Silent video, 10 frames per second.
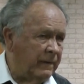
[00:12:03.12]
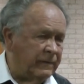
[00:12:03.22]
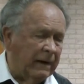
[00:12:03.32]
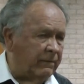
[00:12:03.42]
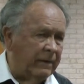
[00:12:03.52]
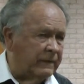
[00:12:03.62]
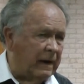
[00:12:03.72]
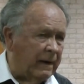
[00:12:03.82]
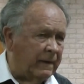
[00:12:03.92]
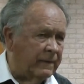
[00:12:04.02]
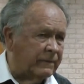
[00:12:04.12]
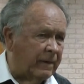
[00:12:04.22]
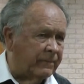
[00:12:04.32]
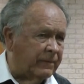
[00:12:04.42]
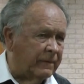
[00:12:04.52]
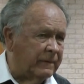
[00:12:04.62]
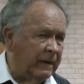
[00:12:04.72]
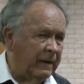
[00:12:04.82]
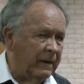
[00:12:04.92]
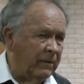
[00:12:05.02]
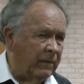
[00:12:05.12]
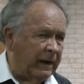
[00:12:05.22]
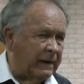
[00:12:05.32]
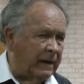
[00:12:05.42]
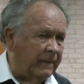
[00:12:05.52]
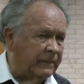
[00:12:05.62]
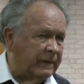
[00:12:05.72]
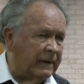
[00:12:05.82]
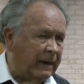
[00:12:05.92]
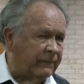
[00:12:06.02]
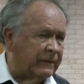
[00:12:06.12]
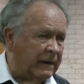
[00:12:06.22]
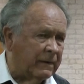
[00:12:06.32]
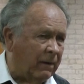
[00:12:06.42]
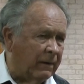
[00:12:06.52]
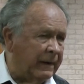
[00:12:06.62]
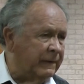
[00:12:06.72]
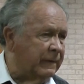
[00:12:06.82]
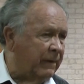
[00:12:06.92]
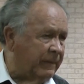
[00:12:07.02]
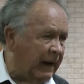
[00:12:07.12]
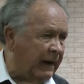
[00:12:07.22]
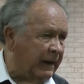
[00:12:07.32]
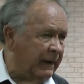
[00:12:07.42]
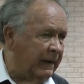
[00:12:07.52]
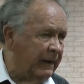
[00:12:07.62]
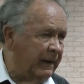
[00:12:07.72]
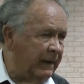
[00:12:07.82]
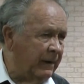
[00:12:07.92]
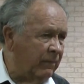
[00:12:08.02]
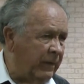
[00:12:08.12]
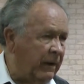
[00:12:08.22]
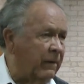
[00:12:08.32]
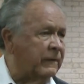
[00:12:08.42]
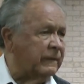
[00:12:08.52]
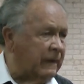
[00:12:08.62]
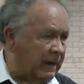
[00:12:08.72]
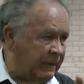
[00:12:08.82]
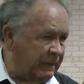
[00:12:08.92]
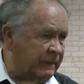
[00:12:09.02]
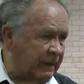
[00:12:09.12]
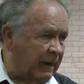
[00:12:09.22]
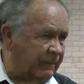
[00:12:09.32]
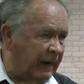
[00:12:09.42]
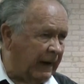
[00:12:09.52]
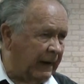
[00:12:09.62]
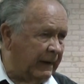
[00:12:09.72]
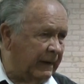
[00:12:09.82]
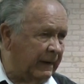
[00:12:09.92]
Gender is not in the scriptures when it comes to gifts and callings of God. We are sons of God.